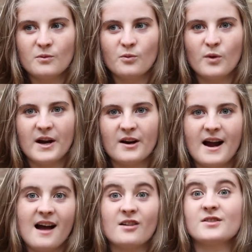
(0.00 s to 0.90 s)
where
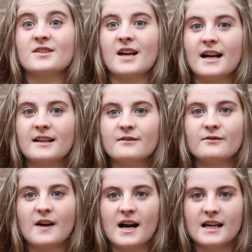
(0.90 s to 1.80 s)
else I can
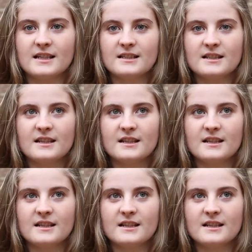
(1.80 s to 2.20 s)
find